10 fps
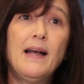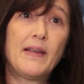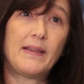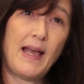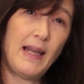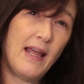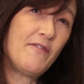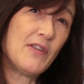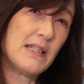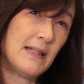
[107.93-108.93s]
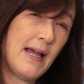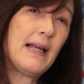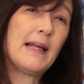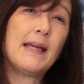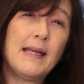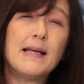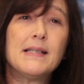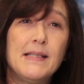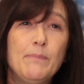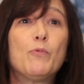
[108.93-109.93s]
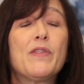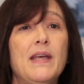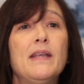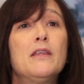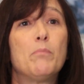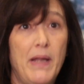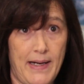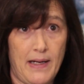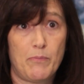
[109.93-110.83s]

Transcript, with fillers: that that life is likely deep within the planet,